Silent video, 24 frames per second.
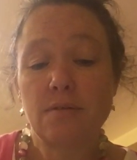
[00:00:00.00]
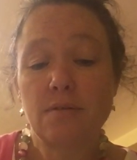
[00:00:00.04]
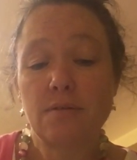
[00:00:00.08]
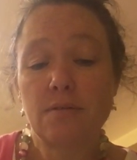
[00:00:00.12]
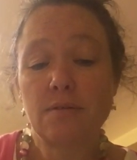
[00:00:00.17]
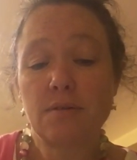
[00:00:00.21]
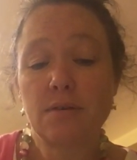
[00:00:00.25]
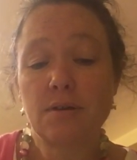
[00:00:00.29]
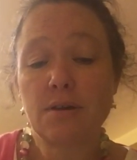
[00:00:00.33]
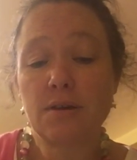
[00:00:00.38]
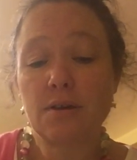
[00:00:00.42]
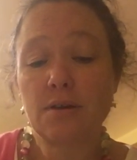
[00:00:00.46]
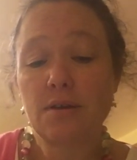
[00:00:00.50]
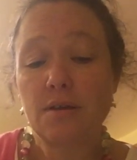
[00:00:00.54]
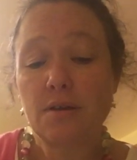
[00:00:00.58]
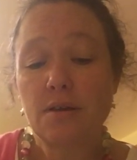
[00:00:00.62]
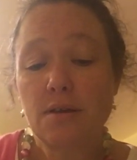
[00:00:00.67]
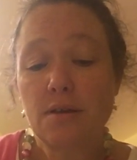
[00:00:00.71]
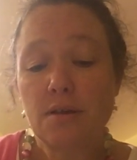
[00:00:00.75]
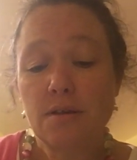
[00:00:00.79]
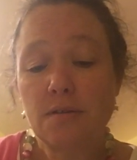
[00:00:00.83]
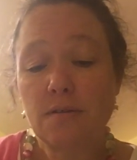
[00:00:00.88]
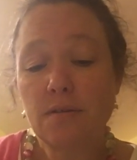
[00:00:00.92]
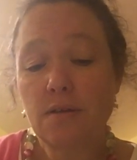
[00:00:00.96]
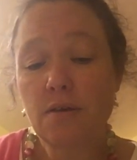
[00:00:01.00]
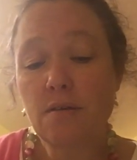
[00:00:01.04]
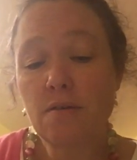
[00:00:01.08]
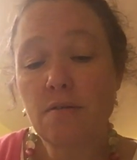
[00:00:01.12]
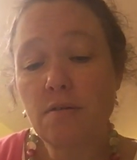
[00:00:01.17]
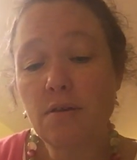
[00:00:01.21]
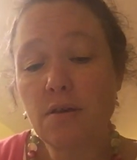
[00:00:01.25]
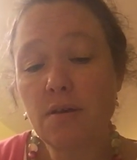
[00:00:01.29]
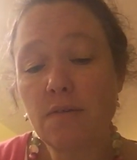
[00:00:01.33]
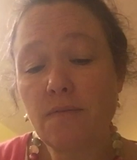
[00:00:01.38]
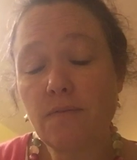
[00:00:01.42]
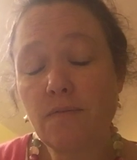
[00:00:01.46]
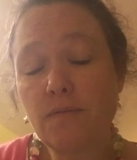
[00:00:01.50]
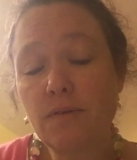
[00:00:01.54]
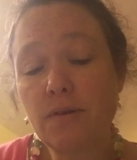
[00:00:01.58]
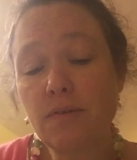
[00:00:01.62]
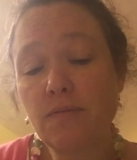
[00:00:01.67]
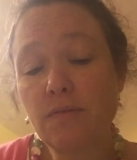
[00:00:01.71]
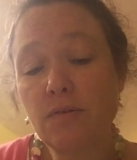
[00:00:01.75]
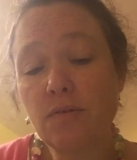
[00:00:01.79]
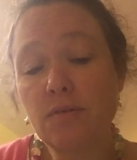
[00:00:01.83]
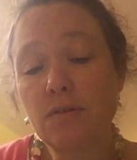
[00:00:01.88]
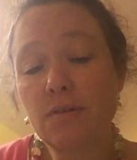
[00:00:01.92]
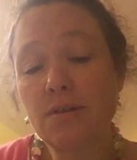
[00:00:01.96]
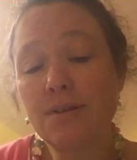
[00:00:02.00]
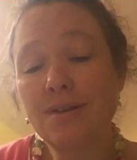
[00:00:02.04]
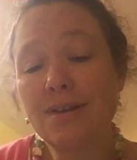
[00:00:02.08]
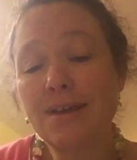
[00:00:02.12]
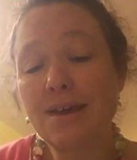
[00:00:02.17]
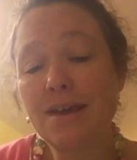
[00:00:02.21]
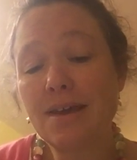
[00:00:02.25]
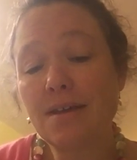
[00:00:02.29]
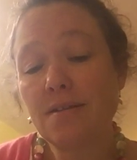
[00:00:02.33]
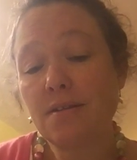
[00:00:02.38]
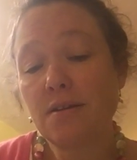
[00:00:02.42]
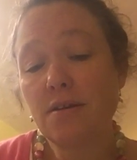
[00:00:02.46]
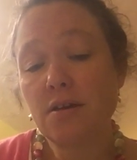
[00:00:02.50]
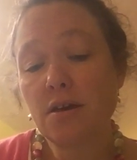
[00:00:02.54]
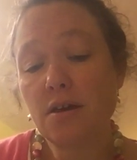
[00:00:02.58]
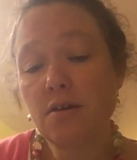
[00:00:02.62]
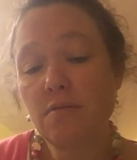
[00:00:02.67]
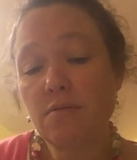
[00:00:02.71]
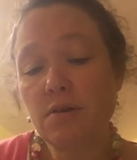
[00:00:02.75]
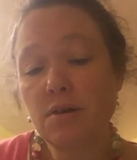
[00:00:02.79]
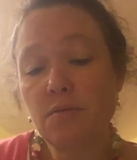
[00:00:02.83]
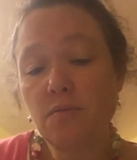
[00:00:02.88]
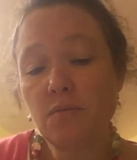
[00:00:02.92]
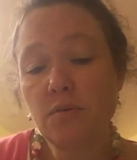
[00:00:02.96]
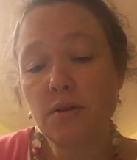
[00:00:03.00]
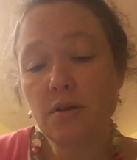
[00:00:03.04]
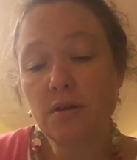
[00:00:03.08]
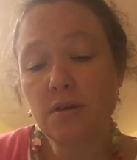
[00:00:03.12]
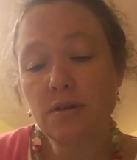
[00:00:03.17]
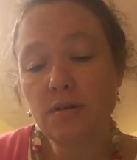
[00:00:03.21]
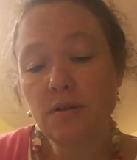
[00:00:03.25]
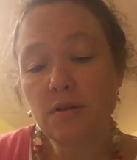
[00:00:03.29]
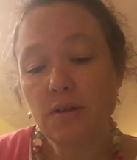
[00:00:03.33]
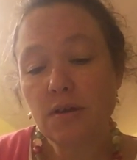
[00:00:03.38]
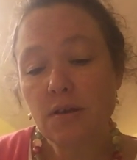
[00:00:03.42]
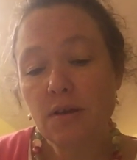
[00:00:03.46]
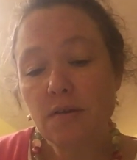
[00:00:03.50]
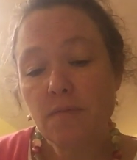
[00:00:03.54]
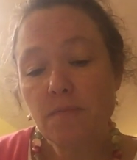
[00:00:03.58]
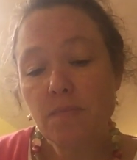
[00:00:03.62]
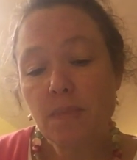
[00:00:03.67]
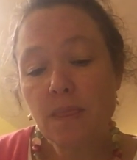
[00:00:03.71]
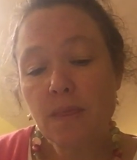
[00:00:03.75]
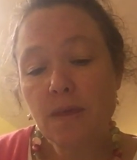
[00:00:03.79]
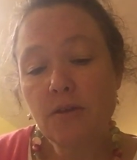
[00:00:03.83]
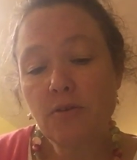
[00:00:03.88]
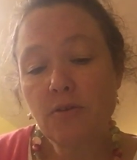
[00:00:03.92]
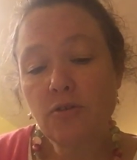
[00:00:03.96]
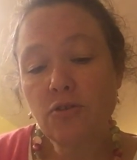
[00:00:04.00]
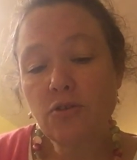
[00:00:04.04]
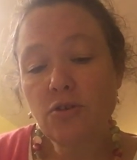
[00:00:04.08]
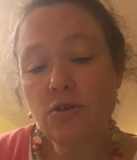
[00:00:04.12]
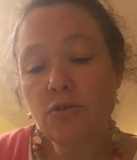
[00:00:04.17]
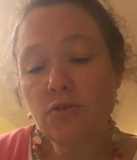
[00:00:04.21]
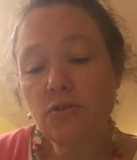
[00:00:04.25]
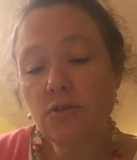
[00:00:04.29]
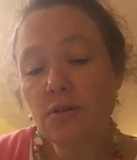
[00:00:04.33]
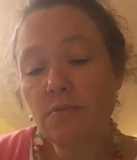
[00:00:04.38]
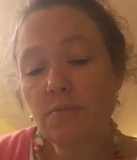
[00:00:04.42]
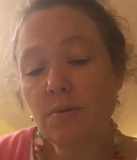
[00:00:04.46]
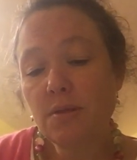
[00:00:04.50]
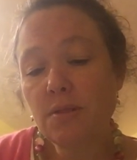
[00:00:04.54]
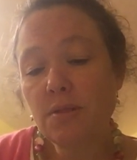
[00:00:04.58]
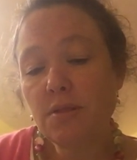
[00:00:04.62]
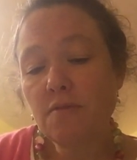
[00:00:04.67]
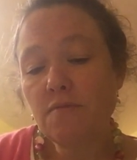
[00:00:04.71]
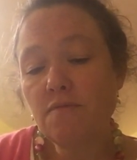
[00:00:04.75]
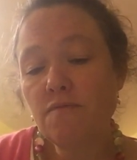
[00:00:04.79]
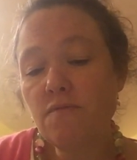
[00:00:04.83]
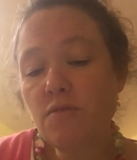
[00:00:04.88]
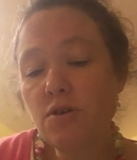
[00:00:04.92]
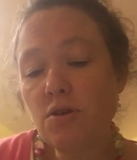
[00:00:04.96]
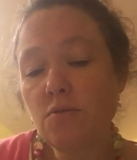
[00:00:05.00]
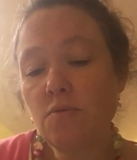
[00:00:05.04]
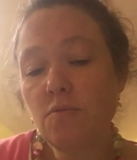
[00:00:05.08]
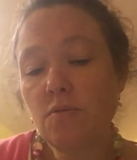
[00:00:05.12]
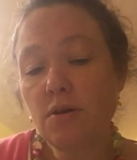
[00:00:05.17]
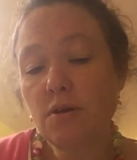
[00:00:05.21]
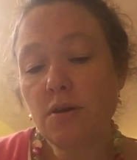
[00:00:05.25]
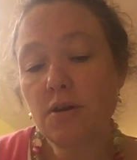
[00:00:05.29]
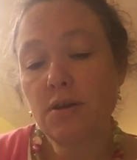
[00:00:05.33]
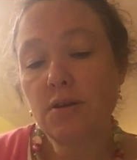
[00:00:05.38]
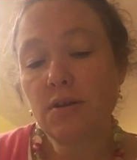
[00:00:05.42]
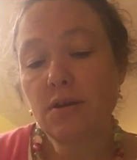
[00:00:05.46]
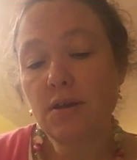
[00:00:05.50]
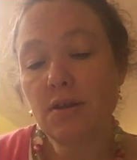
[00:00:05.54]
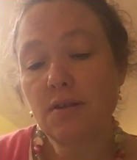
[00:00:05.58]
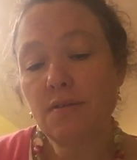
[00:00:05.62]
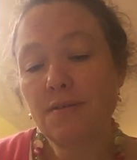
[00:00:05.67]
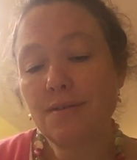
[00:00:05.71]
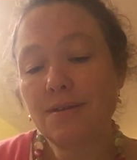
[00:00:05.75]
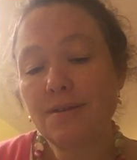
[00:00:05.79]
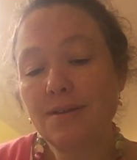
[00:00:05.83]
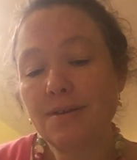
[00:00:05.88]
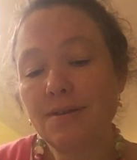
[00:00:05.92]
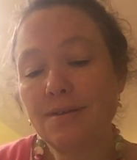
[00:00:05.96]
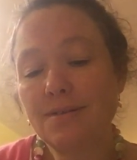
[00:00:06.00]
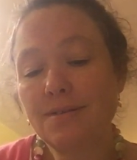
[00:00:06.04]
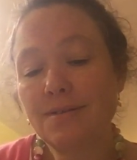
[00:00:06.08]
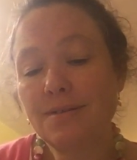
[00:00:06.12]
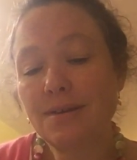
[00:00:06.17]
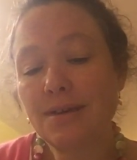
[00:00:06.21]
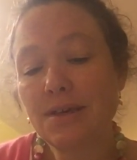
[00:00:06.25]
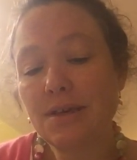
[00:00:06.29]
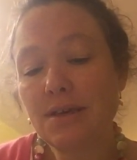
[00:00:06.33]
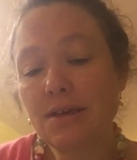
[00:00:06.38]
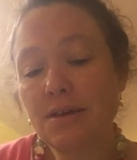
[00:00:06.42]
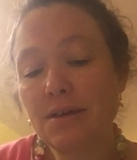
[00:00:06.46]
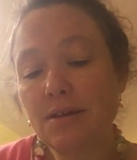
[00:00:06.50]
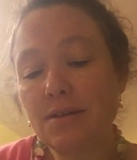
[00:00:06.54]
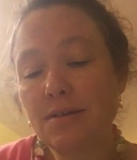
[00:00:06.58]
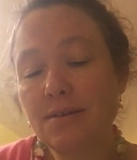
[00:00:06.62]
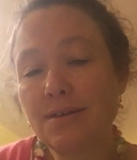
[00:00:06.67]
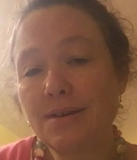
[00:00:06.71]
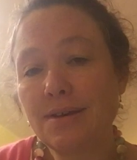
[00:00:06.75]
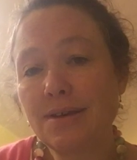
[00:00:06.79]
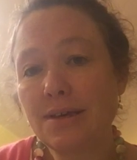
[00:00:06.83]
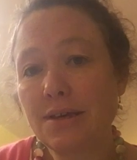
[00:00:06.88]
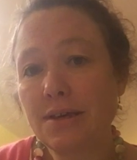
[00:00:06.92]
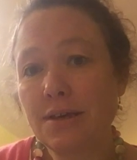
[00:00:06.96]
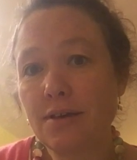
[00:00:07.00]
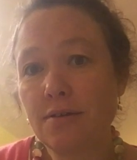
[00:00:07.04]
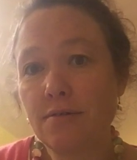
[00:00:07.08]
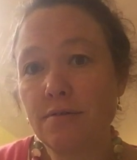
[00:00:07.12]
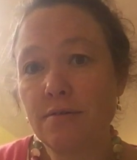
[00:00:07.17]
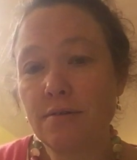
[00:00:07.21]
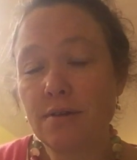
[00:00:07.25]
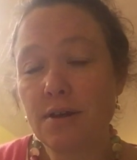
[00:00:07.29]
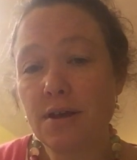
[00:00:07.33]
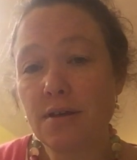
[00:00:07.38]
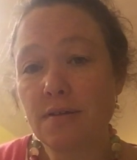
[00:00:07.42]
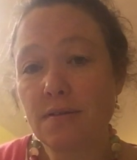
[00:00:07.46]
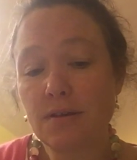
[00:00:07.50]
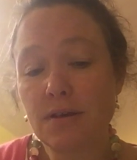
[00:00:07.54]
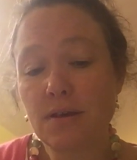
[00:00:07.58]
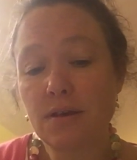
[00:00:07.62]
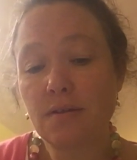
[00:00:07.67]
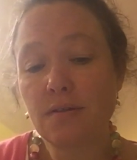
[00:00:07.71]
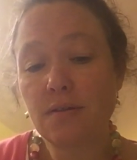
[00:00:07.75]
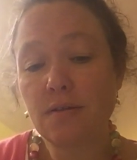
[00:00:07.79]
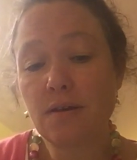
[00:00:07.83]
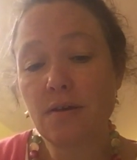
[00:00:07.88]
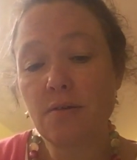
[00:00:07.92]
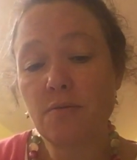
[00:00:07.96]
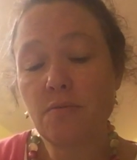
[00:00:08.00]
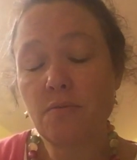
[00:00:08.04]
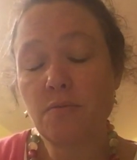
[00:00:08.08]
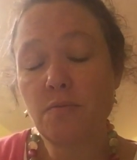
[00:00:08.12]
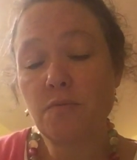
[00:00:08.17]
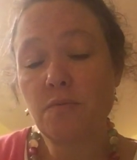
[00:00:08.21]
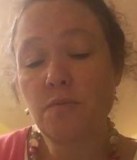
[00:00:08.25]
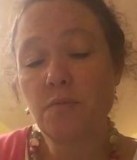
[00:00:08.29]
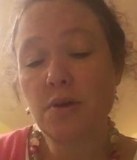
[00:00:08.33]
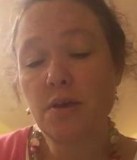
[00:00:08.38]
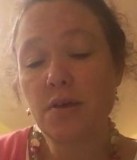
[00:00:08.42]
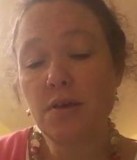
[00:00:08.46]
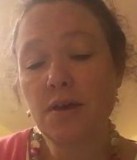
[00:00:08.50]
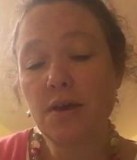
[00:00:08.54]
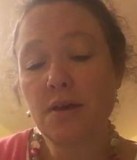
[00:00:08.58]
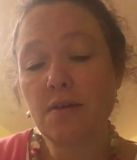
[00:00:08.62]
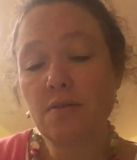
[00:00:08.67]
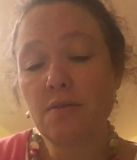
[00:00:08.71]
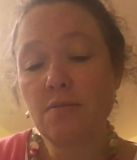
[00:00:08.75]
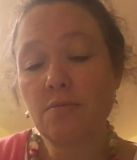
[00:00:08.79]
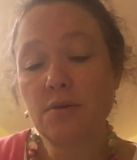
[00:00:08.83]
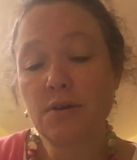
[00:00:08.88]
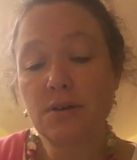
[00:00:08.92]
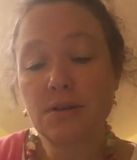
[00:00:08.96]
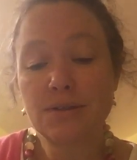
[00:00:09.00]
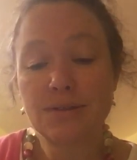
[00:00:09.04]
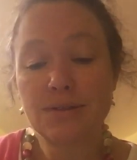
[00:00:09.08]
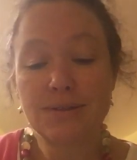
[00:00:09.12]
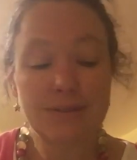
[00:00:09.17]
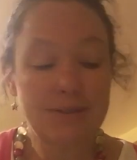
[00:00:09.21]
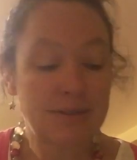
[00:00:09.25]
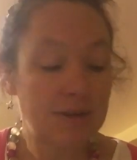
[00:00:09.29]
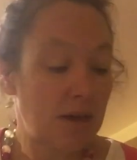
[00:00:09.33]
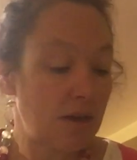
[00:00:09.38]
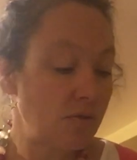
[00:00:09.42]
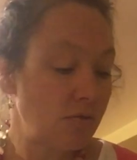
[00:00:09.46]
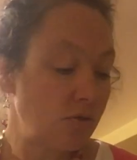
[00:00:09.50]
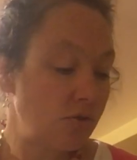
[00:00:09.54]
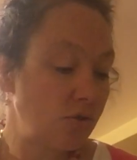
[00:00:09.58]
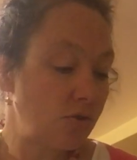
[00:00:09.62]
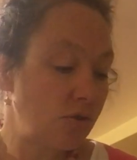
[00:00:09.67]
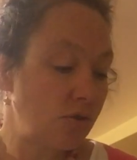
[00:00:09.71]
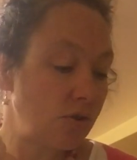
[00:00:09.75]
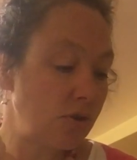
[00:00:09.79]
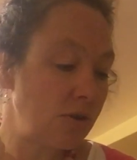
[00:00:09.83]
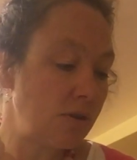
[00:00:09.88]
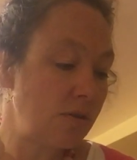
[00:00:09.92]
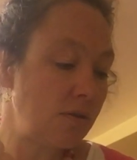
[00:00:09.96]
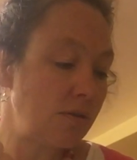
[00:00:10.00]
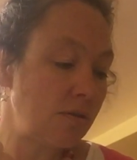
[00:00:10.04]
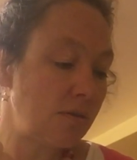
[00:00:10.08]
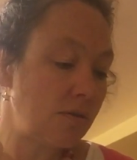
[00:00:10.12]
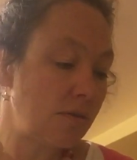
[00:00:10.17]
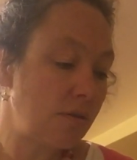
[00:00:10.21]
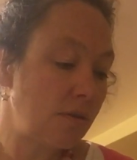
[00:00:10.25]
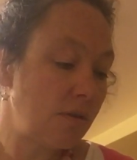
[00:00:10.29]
Okay, so if we've got an sion word, it's usually when the root word ends in a D, a DE, or an SE. So we get the word tension,